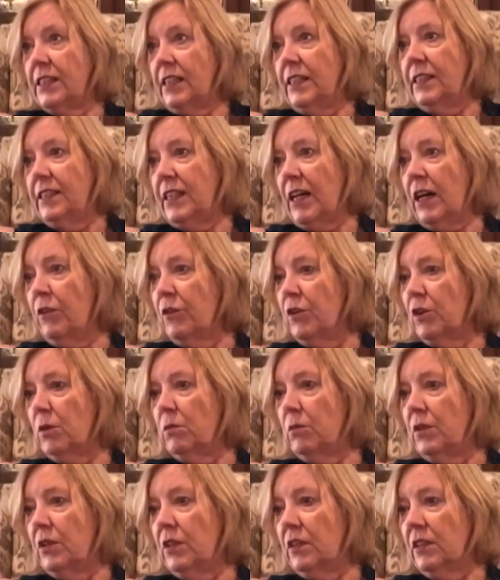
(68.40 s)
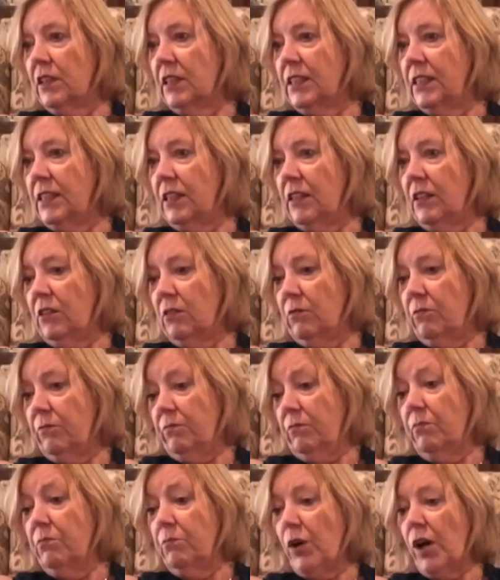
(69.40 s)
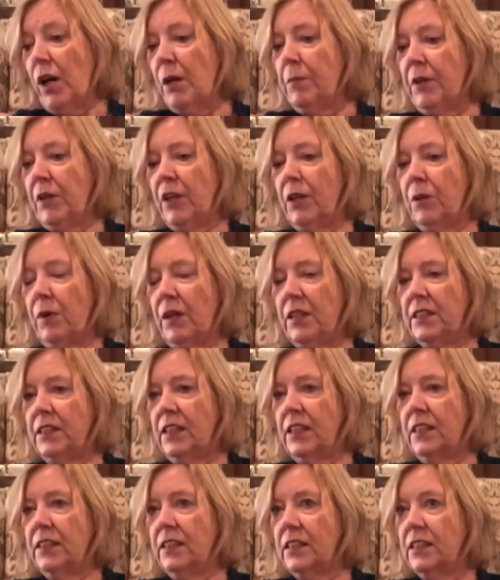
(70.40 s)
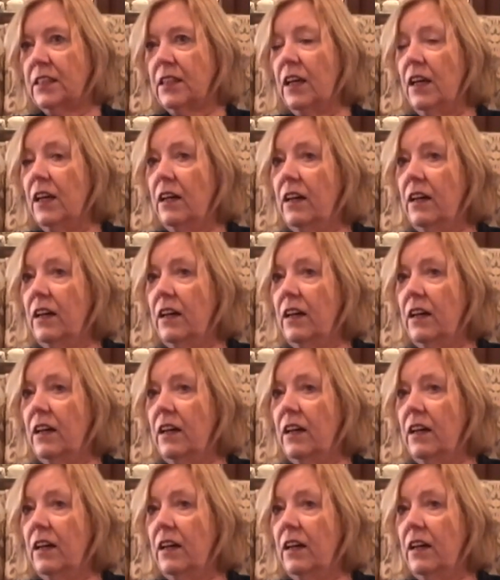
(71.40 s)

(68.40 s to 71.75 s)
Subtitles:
they sell their primary residence,